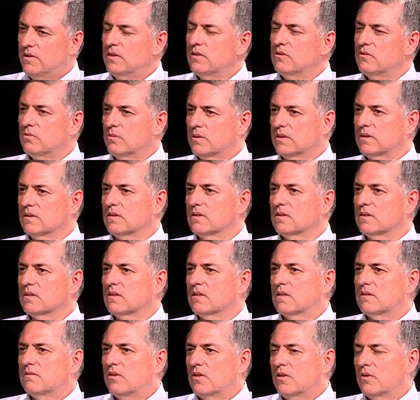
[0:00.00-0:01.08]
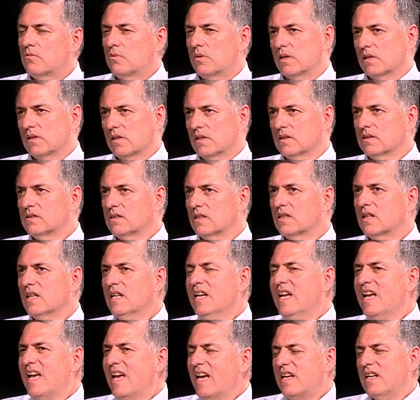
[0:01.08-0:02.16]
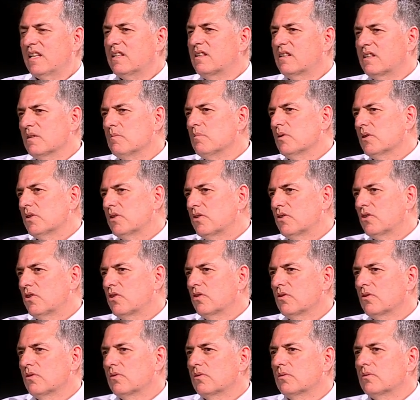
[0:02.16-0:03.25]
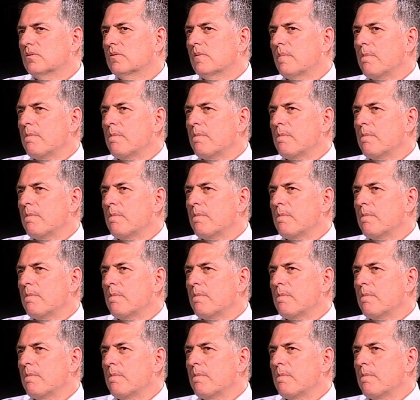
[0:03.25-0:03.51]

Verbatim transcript: first ones are very realistic. And mm-hmm. it's similar to,